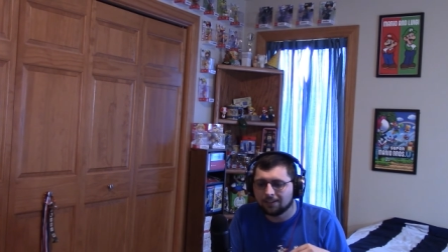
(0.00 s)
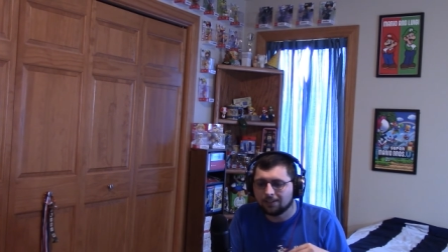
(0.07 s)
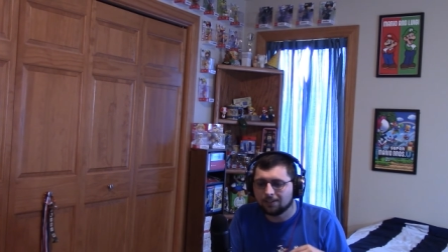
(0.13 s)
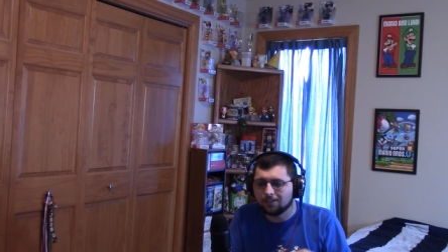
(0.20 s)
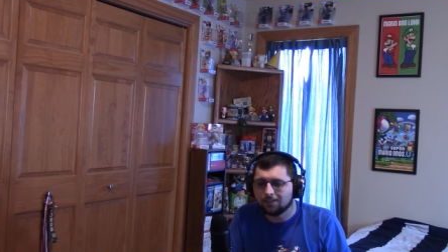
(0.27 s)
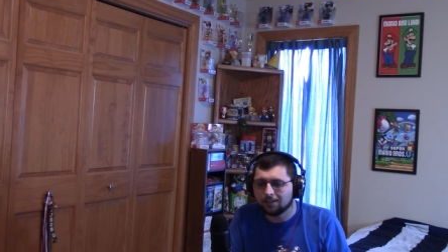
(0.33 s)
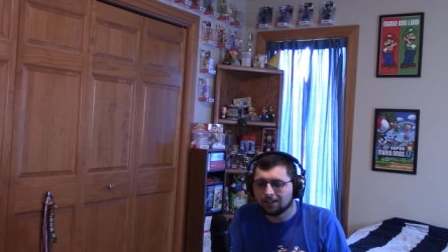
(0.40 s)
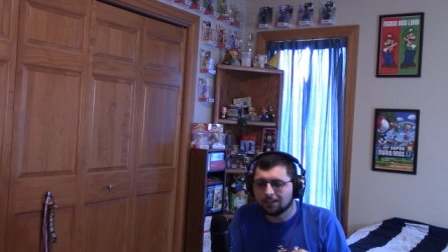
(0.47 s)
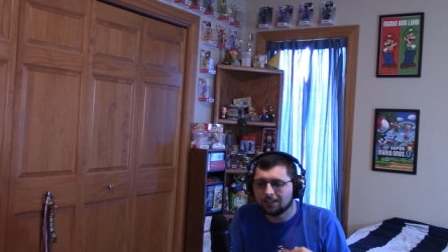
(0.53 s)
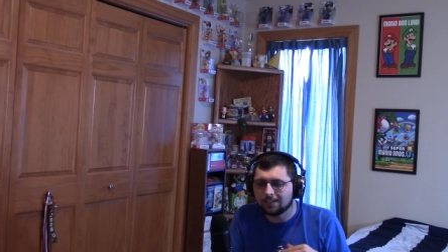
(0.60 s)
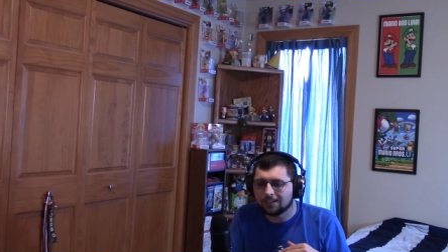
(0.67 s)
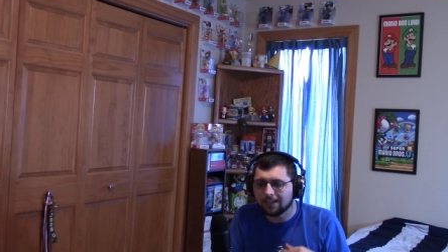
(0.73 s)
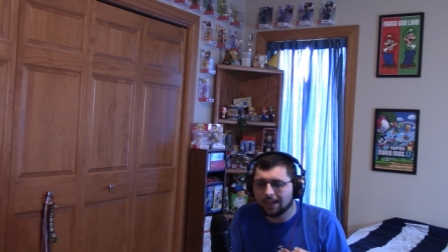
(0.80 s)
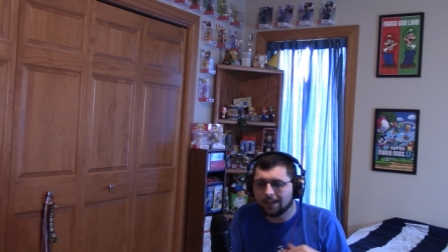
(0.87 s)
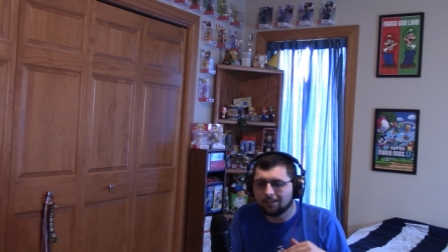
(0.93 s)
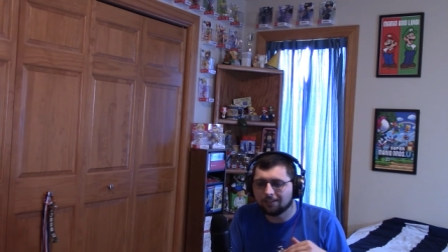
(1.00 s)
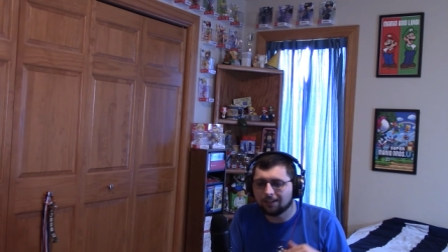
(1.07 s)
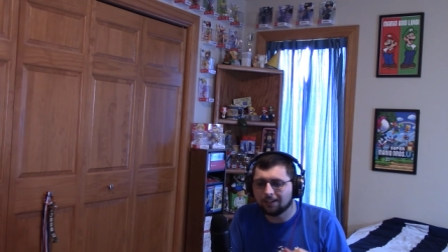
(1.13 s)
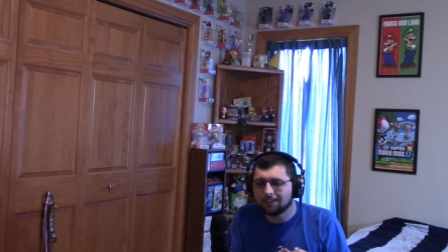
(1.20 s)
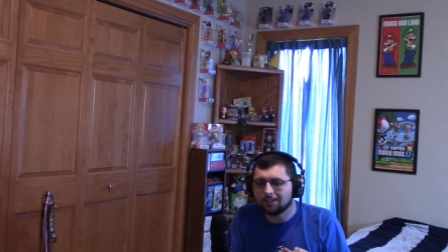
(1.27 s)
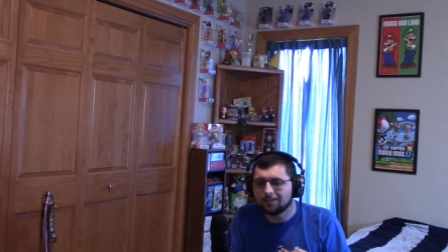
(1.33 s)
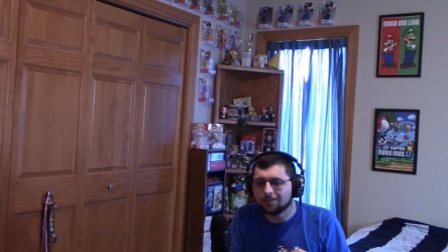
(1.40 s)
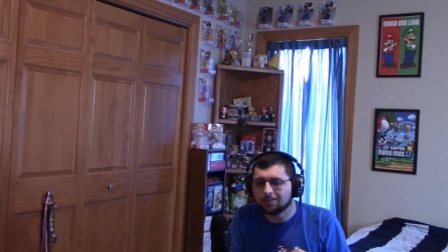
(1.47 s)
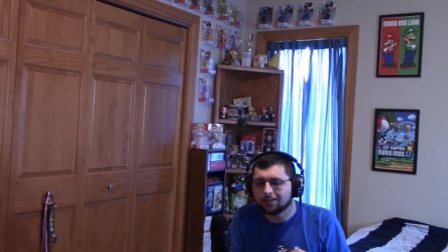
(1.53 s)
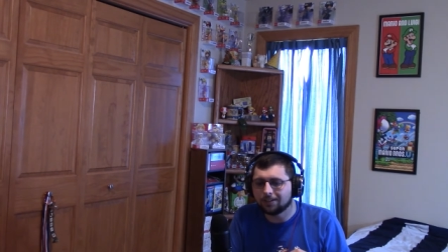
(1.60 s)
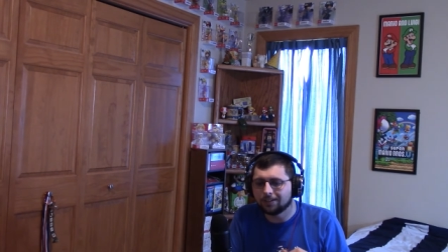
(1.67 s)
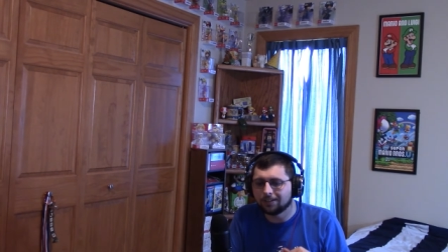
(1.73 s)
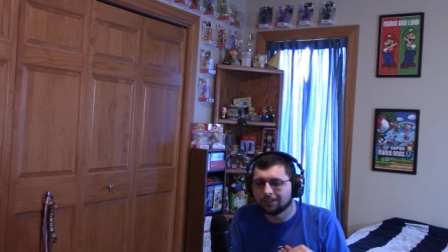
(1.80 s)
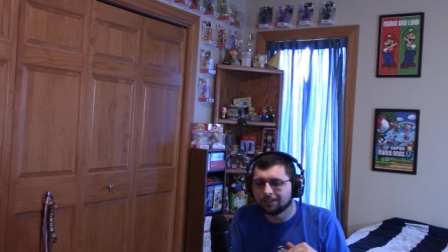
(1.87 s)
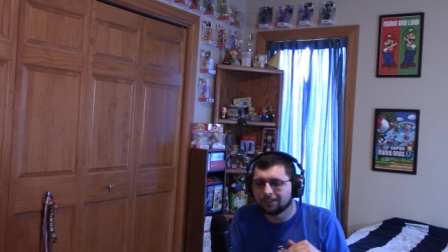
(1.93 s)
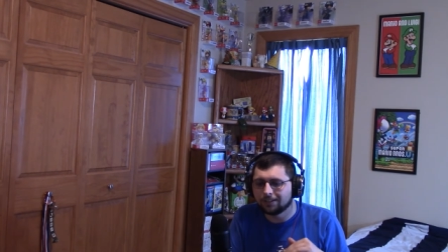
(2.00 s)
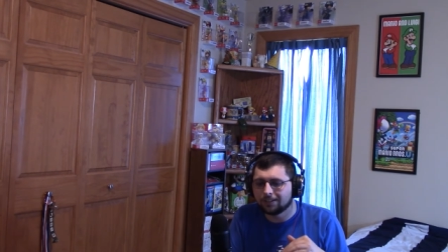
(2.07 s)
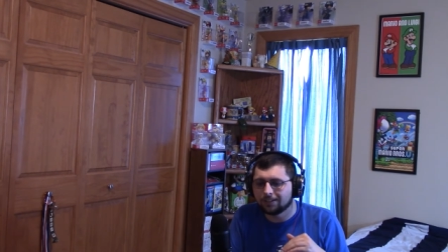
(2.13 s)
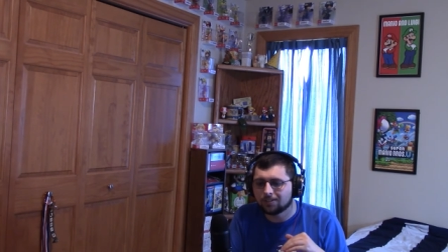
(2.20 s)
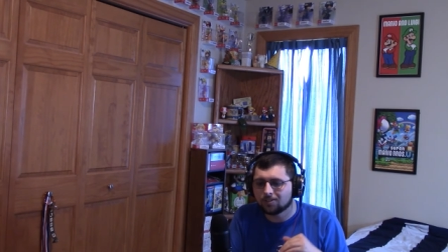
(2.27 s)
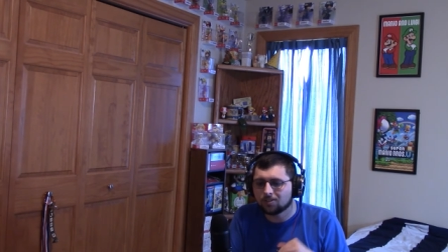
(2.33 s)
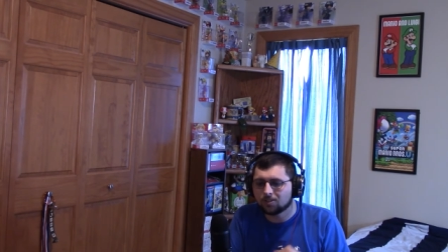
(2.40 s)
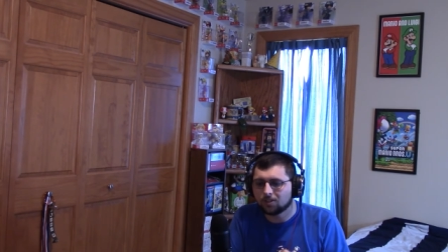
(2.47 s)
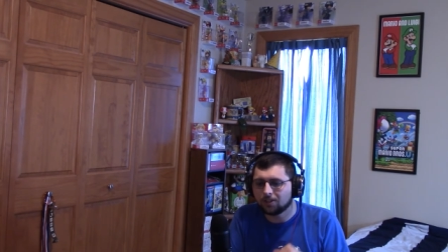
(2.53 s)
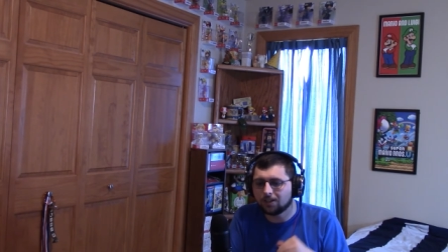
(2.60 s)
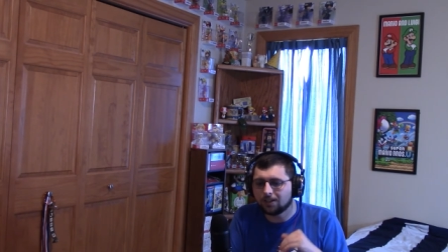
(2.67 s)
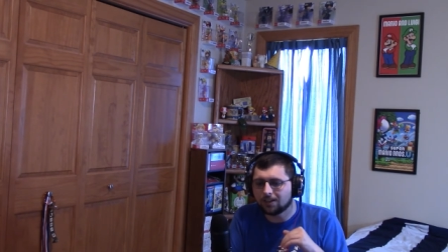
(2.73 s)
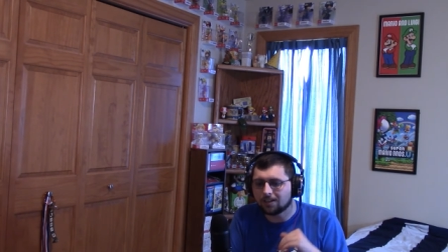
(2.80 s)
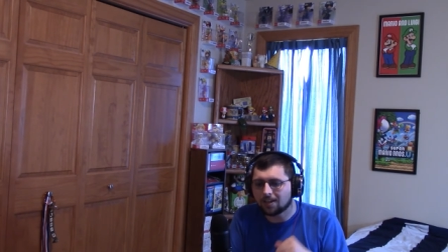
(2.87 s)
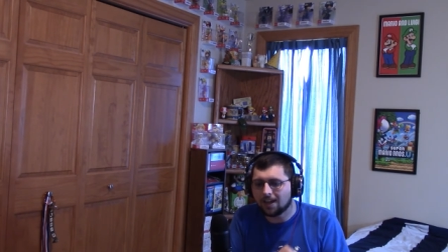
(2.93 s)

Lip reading: you could download certain